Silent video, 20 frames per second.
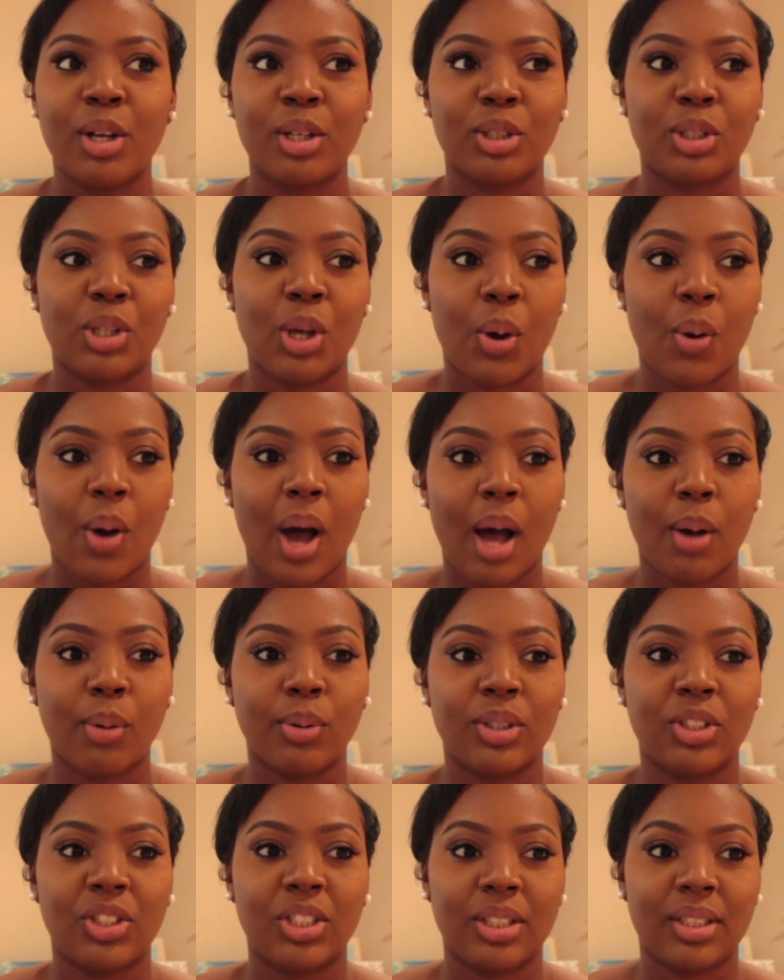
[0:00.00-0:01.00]
So I
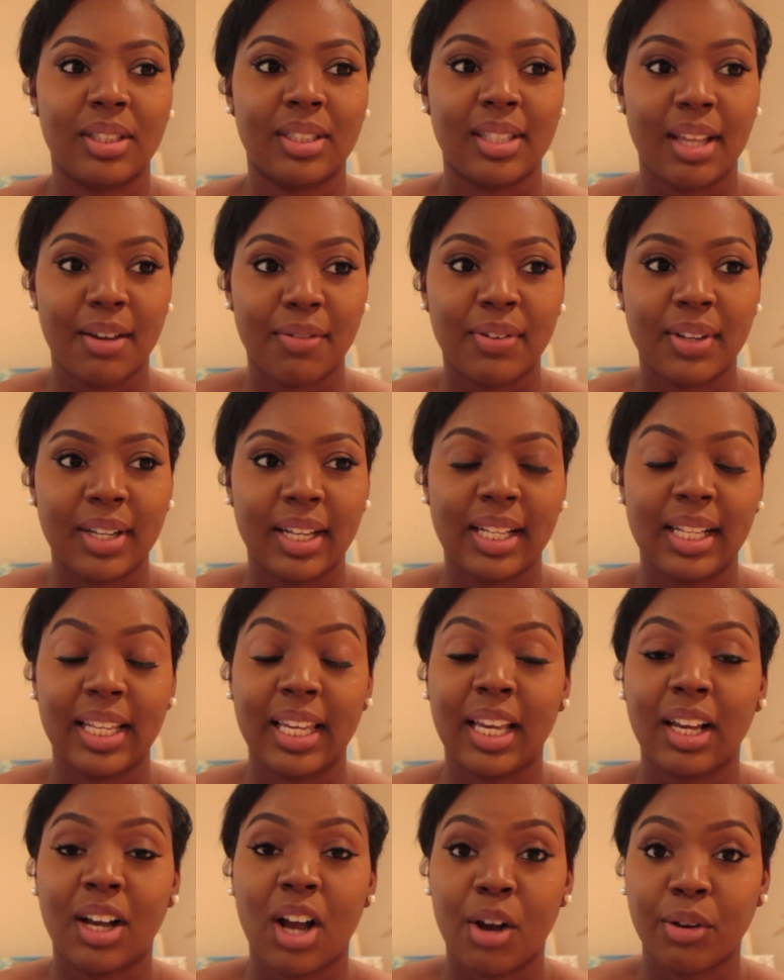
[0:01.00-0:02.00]
would
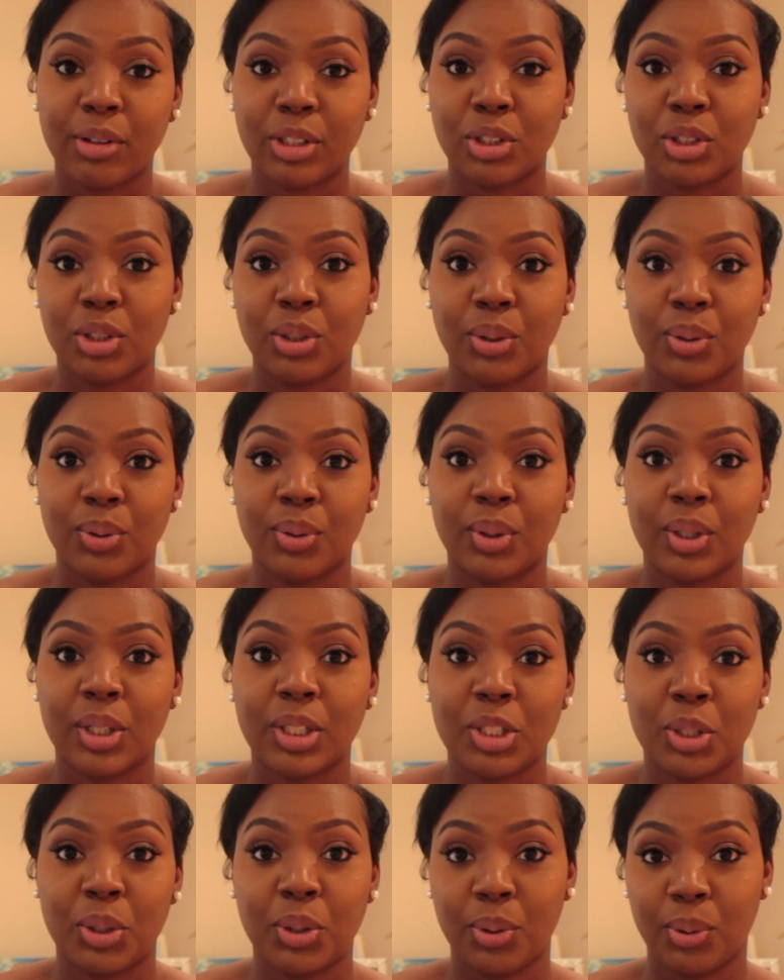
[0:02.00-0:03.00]
definitely encourage you
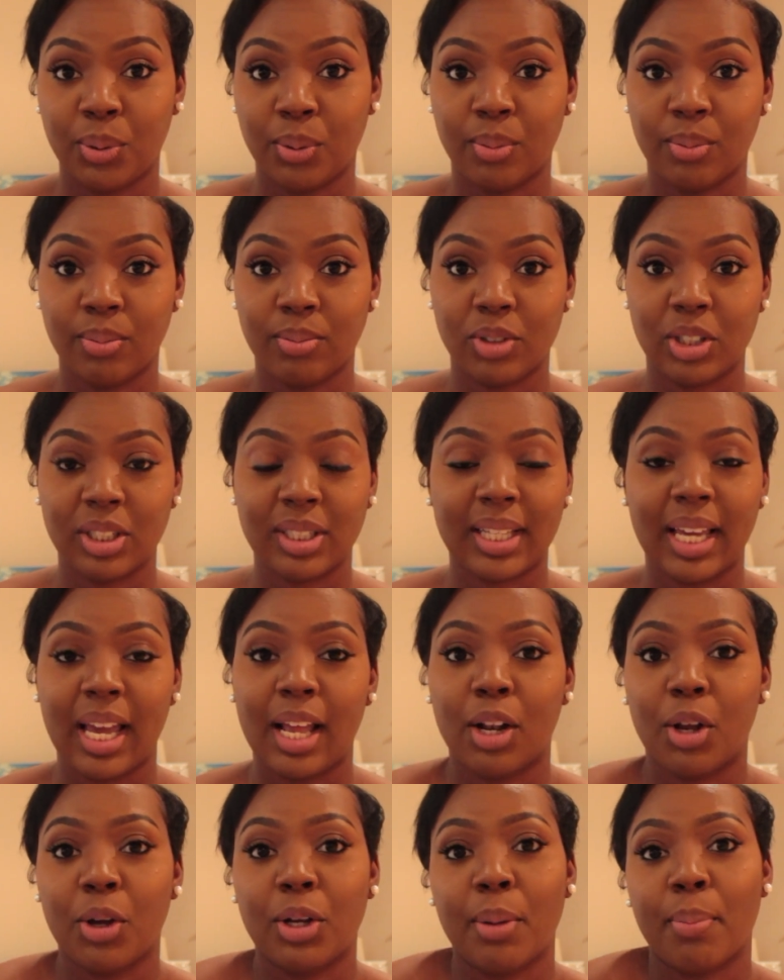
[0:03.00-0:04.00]
to just
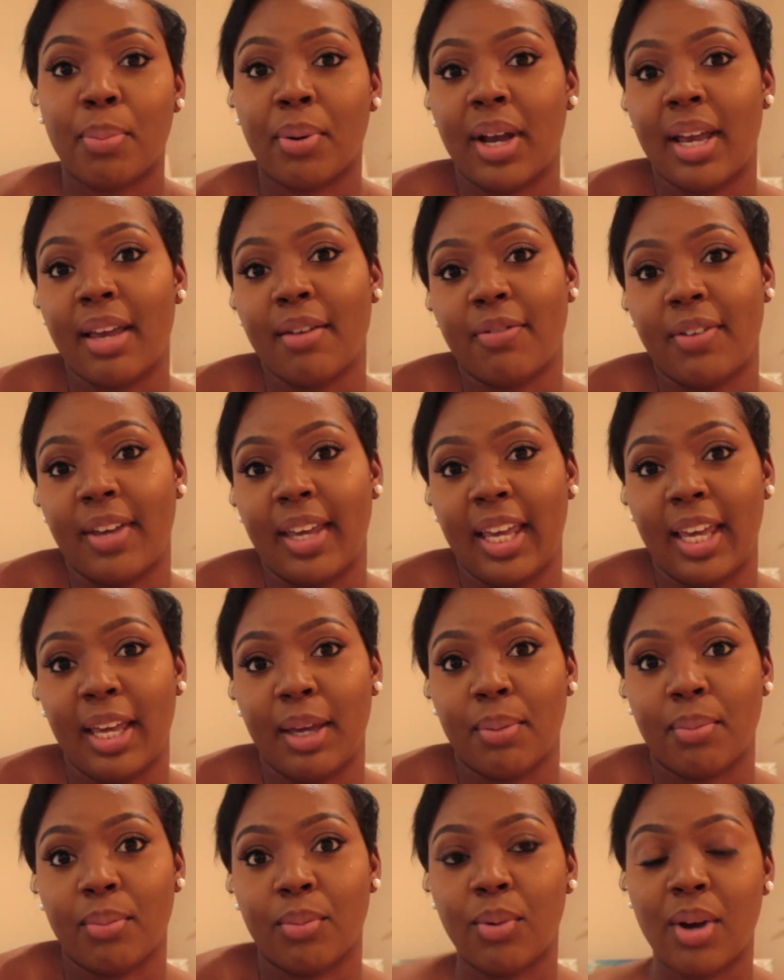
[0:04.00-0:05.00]
get alone and pray for
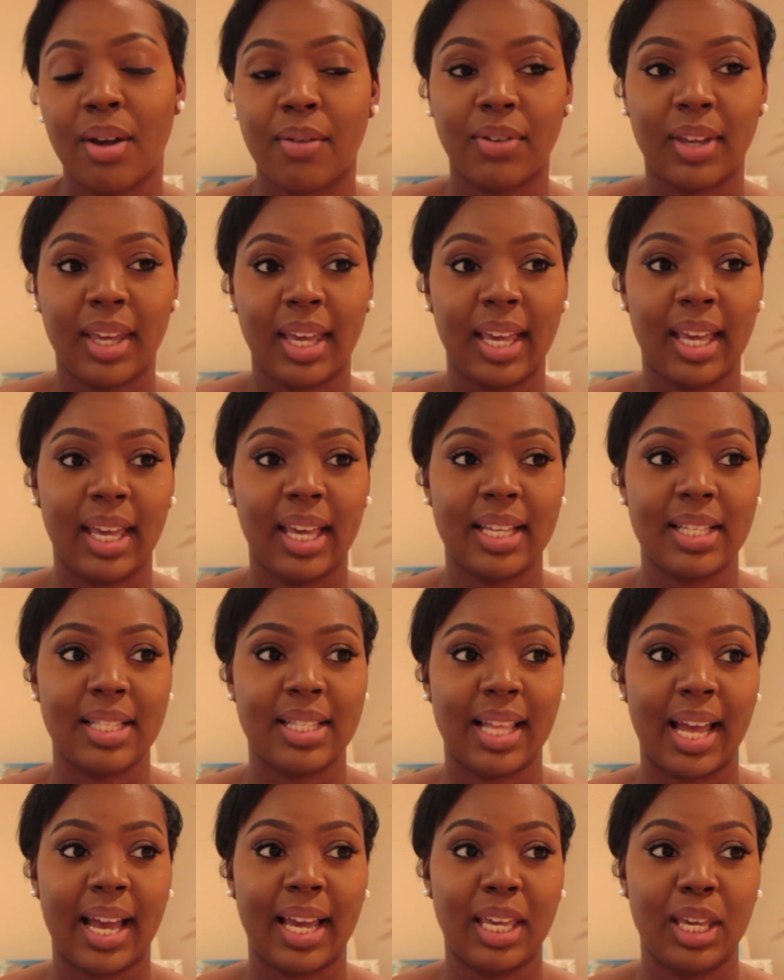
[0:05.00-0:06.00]
him, whether it
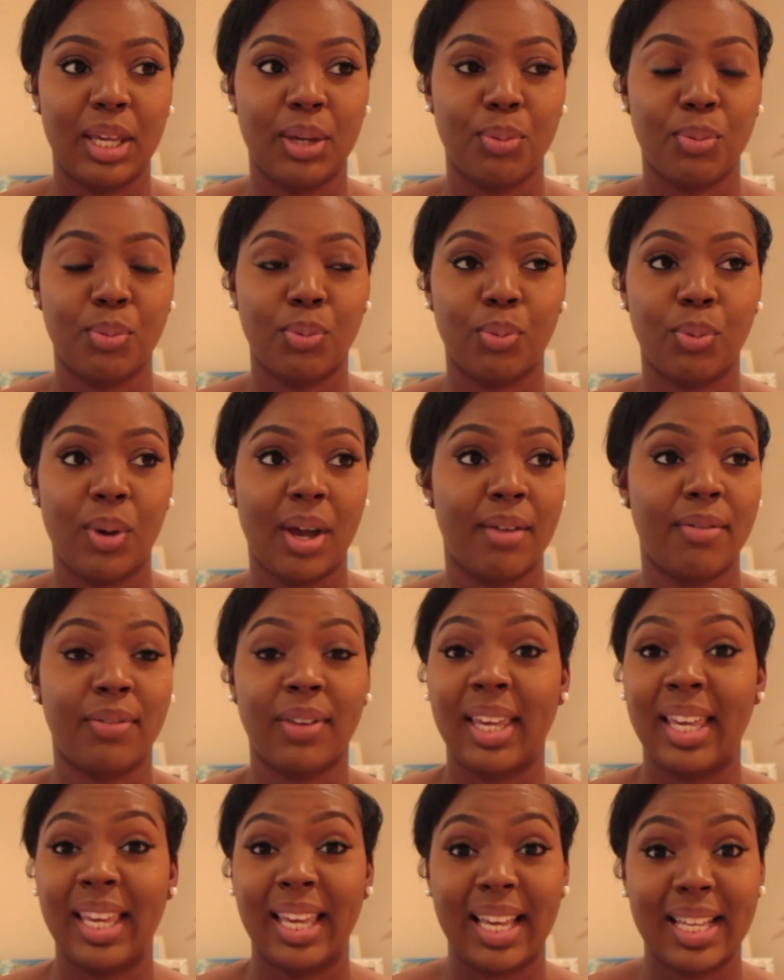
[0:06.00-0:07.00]
is that he, wherever
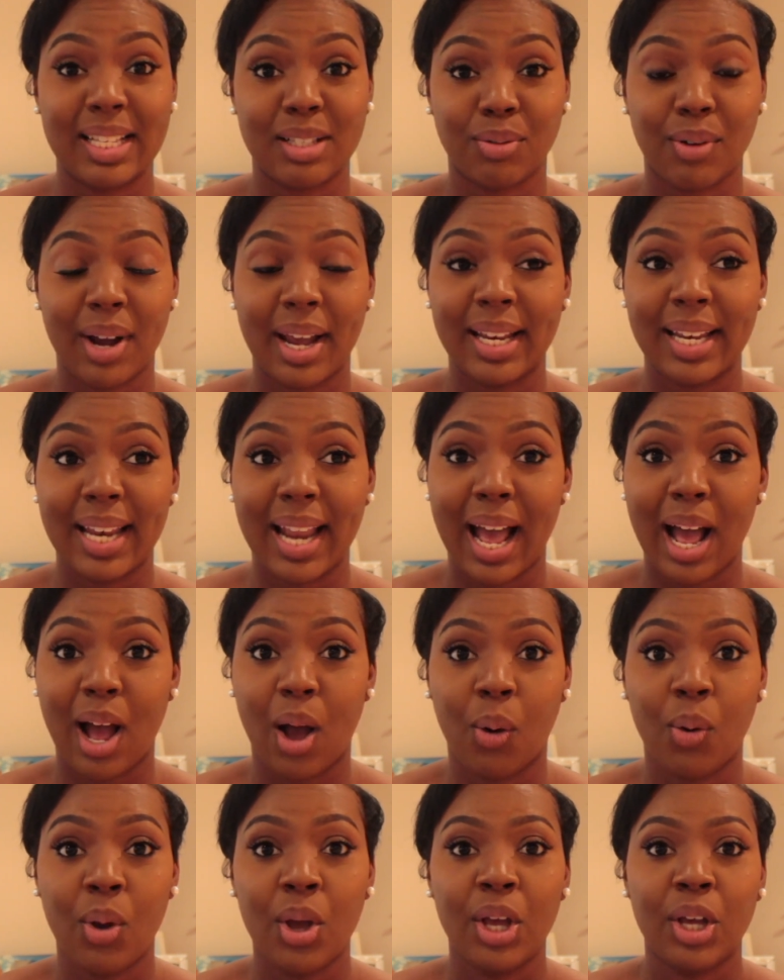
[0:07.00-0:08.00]
he is right
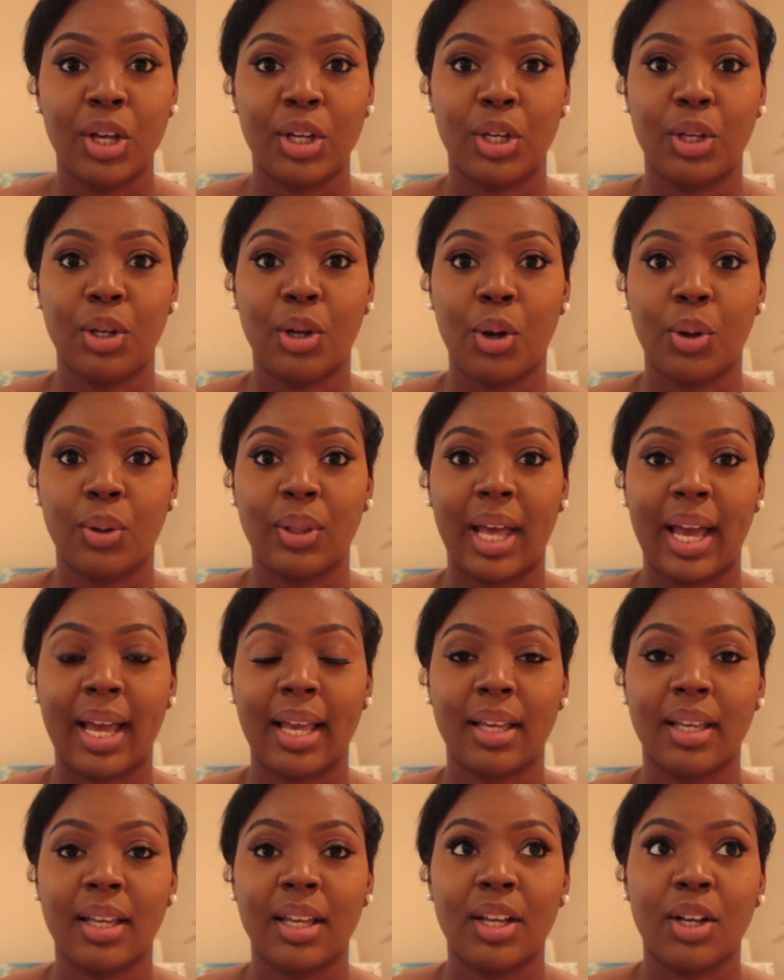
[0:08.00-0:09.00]
now, you know,
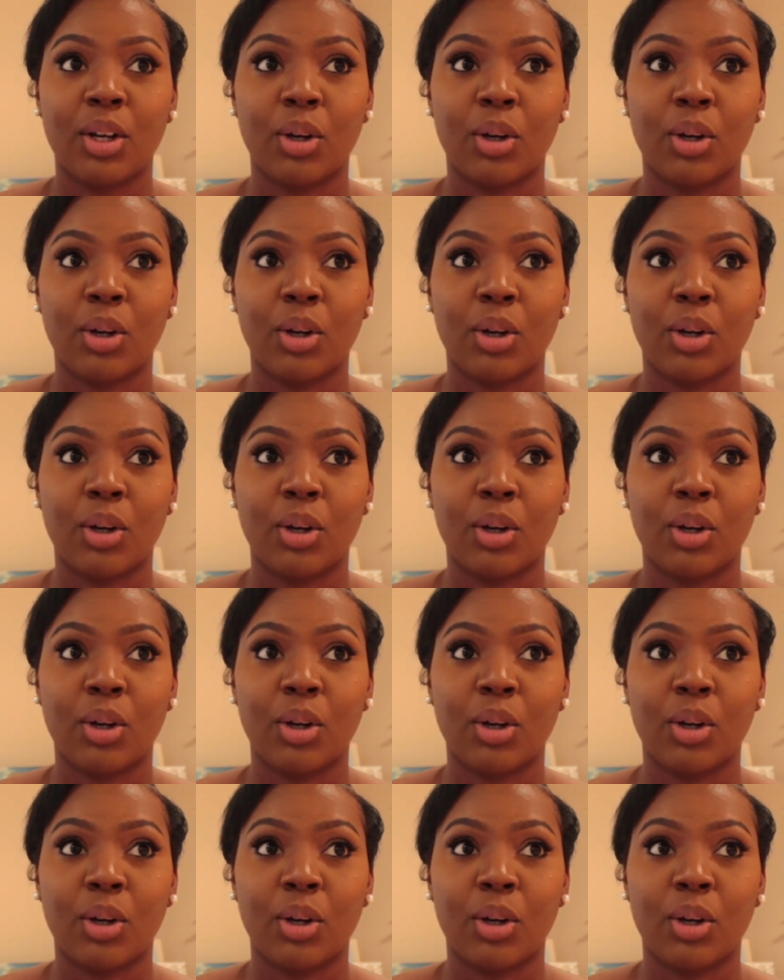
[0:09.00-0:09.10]
that